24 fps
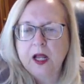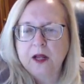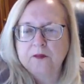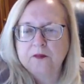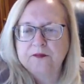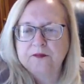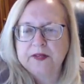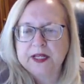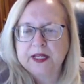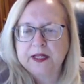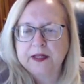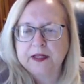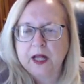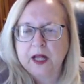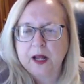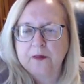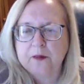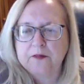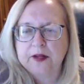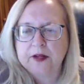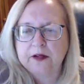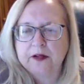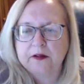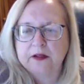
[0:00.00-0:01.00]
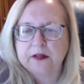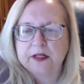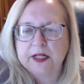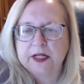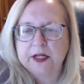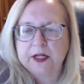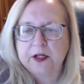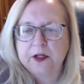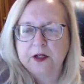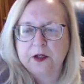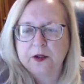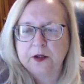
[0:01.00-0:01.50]
Vietnam veteran
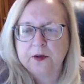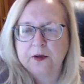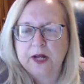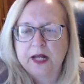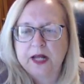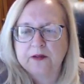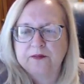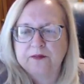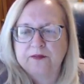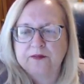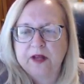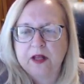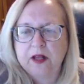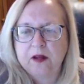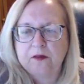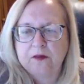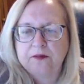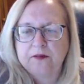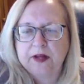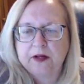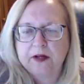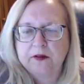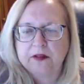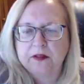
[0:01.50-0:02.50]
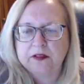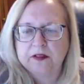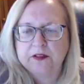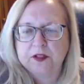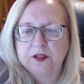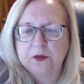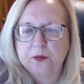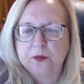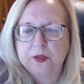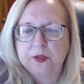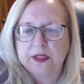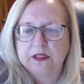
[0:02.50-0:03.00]
here who had fellow veterans
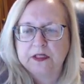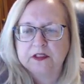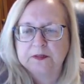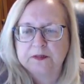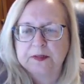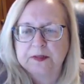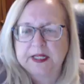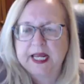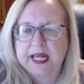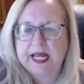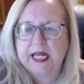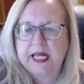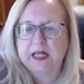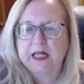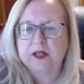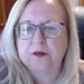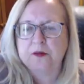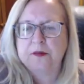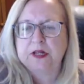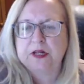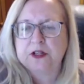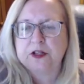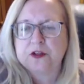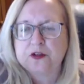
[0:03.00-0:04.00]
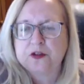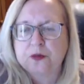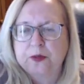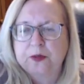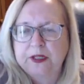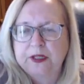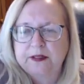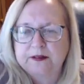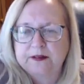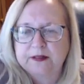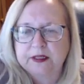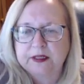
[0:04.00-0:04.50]
who witnessed McCain commit
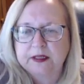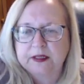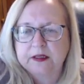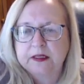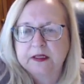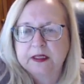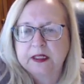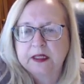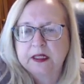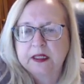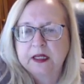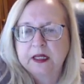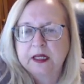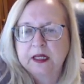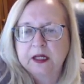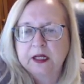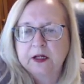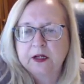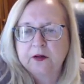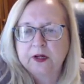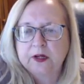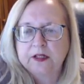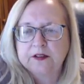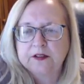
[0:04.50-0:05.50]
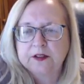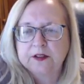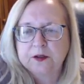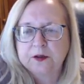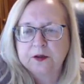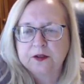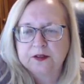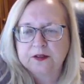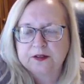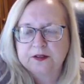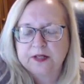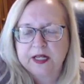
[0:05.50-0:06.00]
treason. Crazy
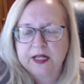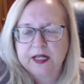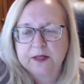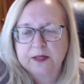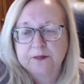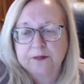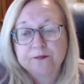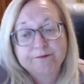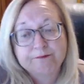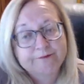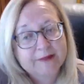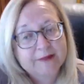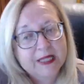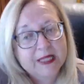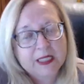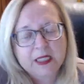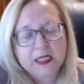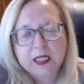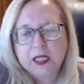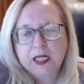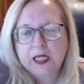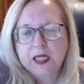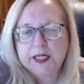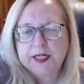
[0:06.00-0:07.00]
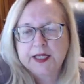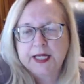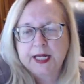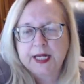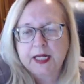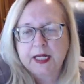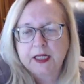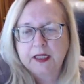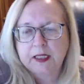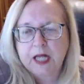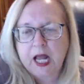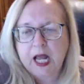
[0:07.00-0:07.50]
Horse said,
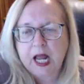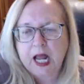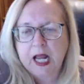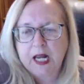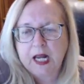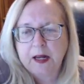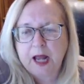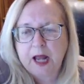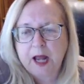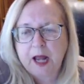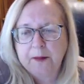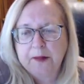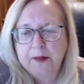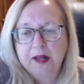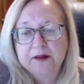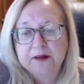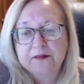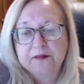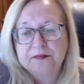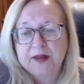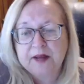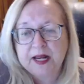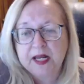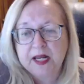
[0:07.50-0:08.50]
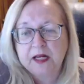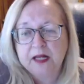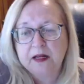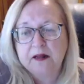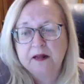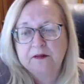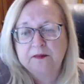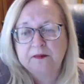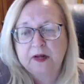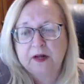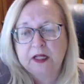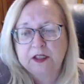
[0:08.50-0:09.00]
yeah, I'm not a fan
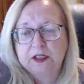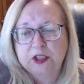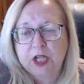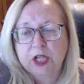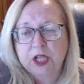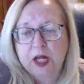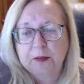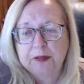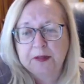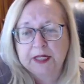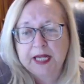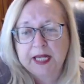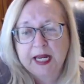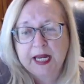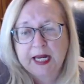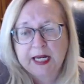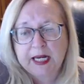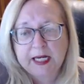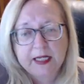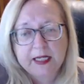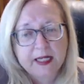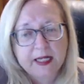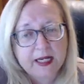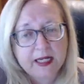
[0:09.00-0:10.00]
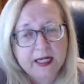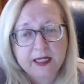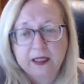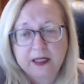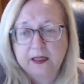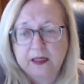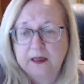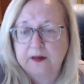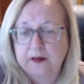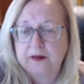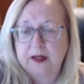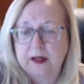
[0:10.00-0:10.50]
of John McCain,
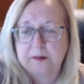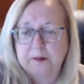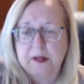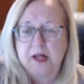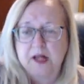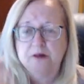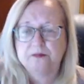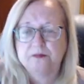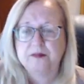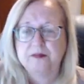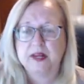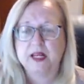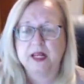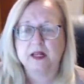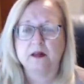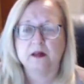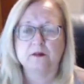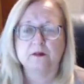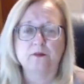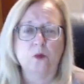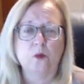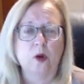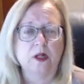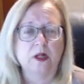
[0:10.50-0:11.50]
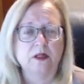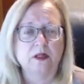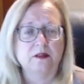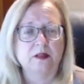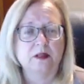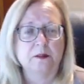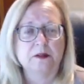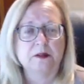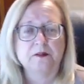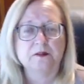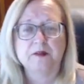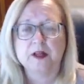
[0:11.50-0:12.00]
and I'm not a fan of what
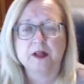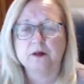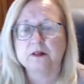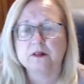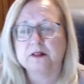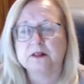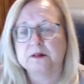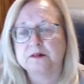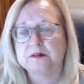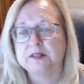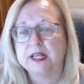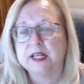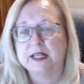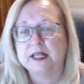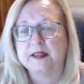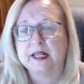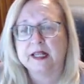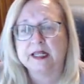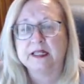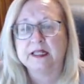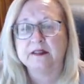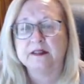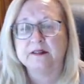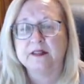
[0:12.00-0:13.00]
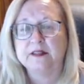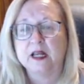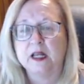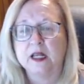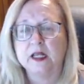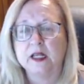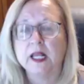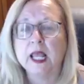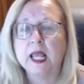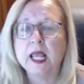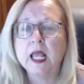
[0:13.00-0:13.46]
some of the veterans have said that he has done.